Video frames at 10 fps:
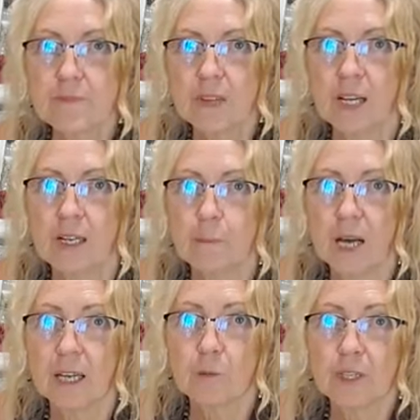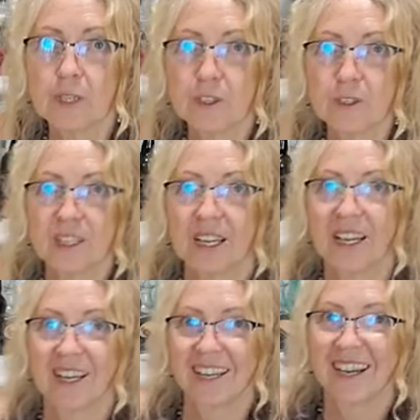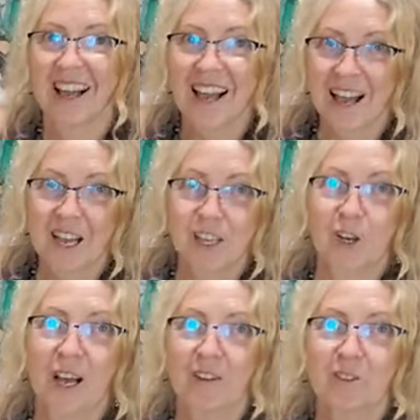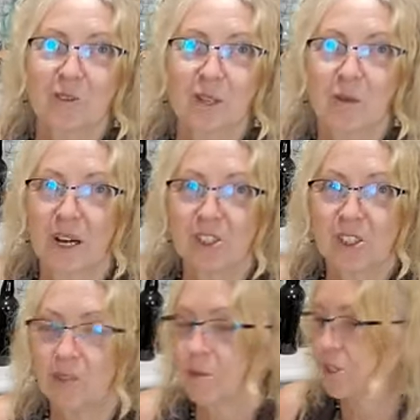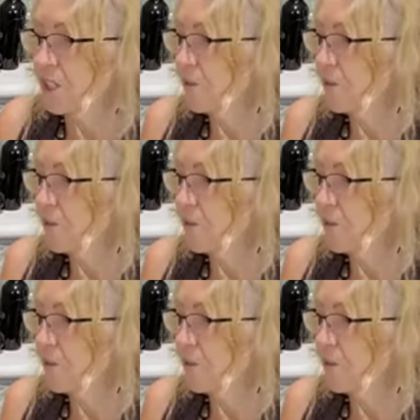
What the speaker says: Hi, Ritu. You'll have to rewatch it. We're just